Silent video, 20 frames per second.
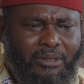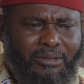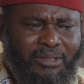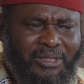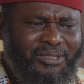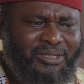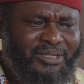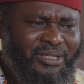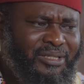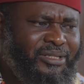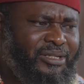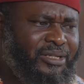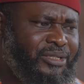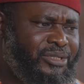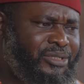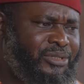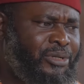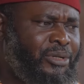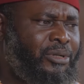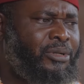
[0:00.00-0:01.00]
This thing
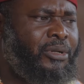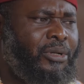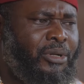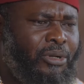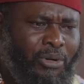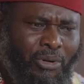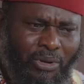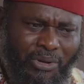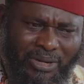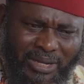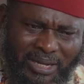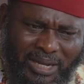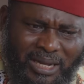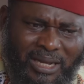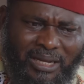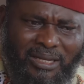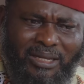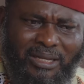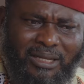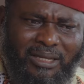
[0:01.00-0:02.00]
is no
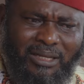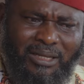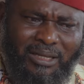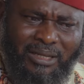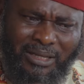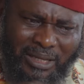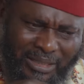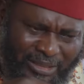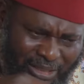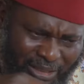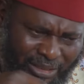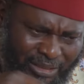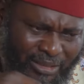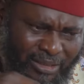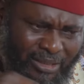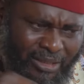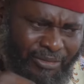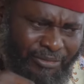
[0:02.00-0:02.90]
longer getting